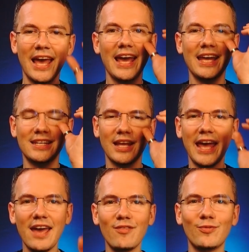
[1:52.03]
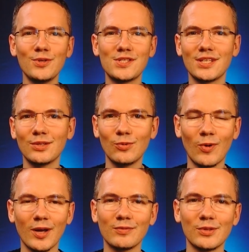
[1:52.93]
And every single
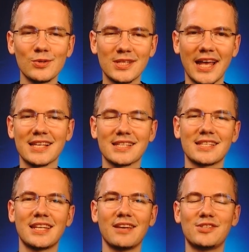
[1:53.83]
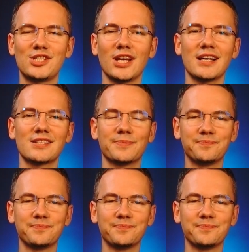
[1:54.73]
one of those tasks that I've just